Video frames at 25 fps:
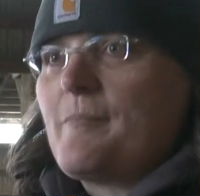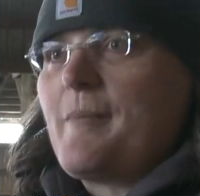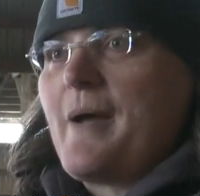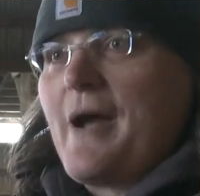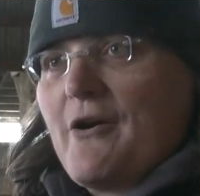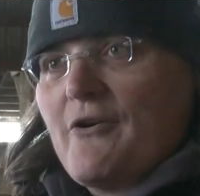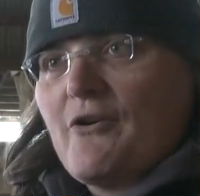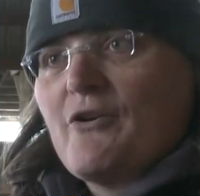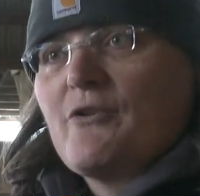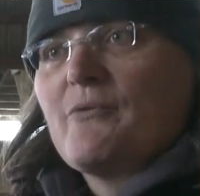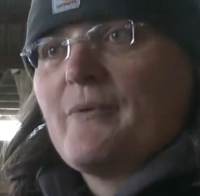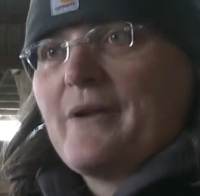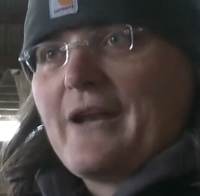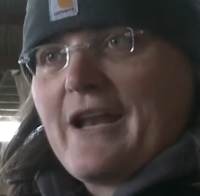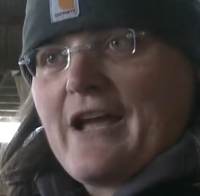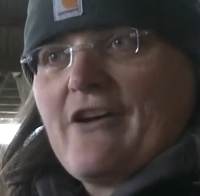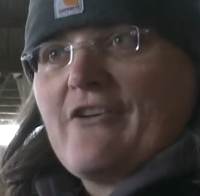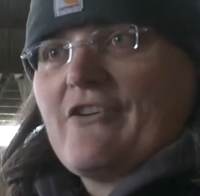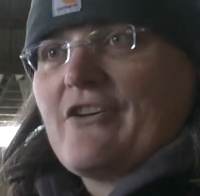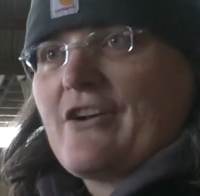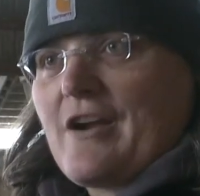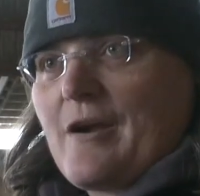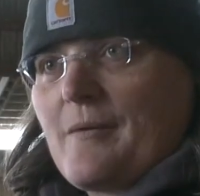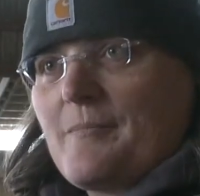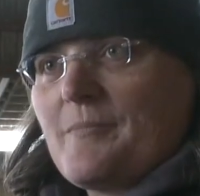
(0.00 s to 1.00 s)
power went
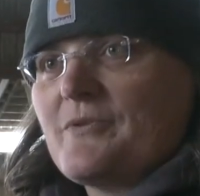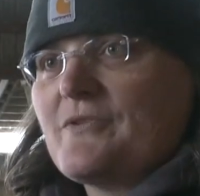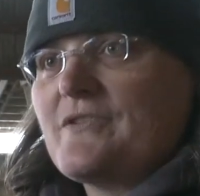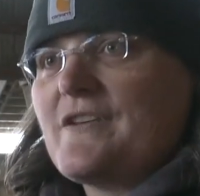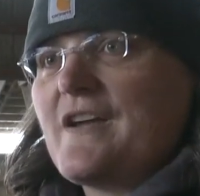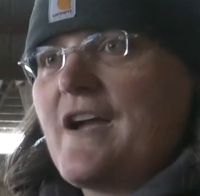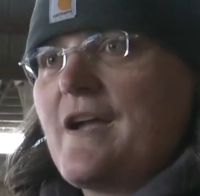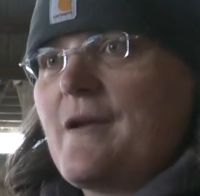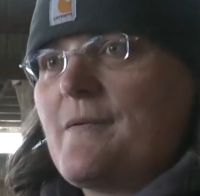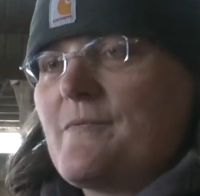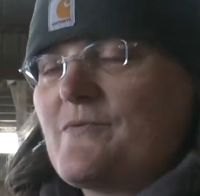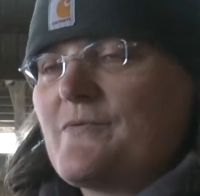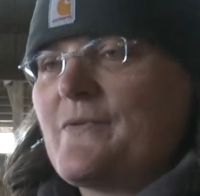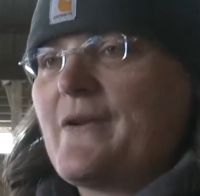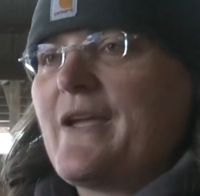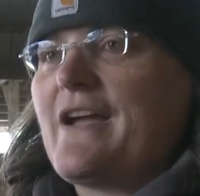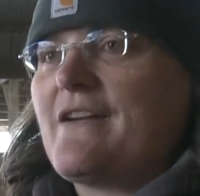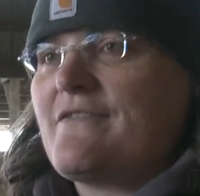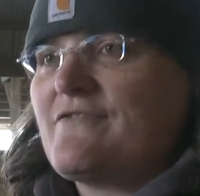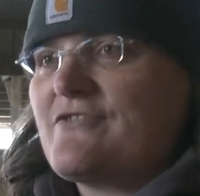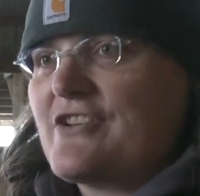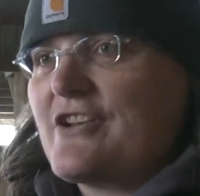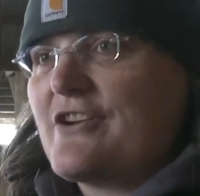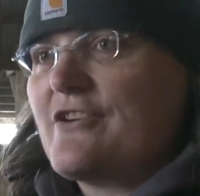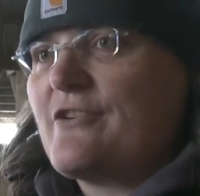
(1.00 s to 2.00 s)
out a couple times, we
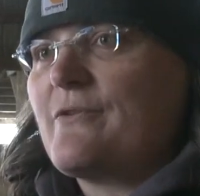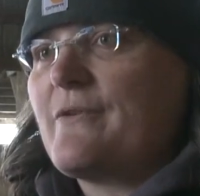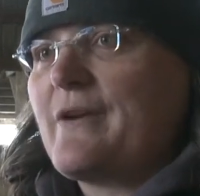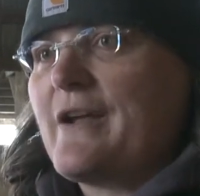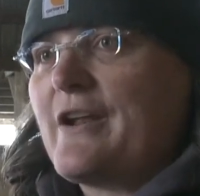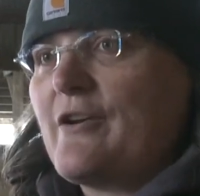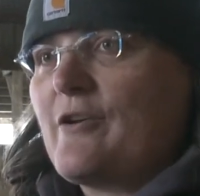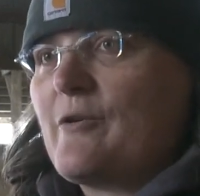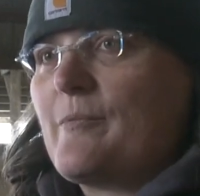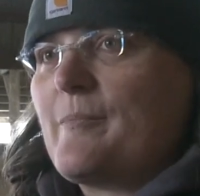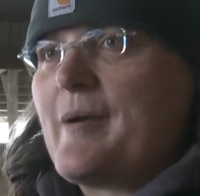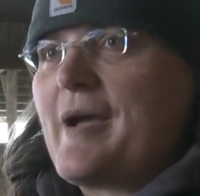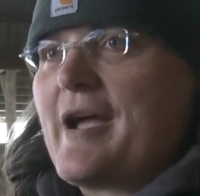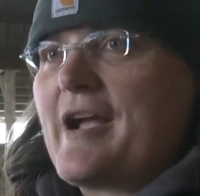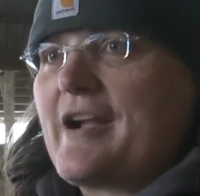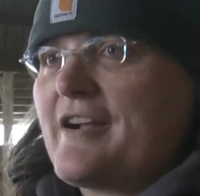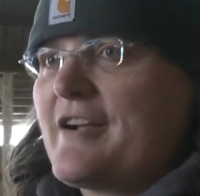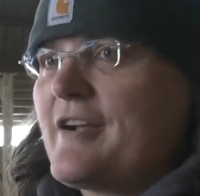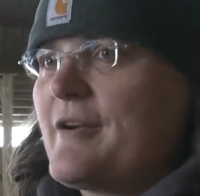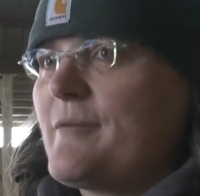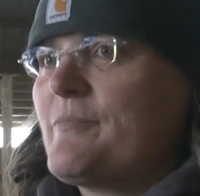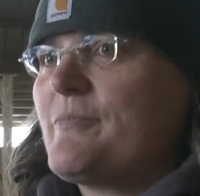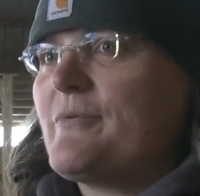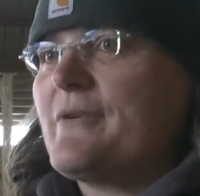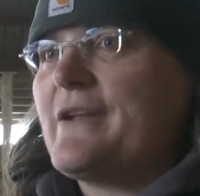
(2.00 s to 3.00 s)
have generator backup.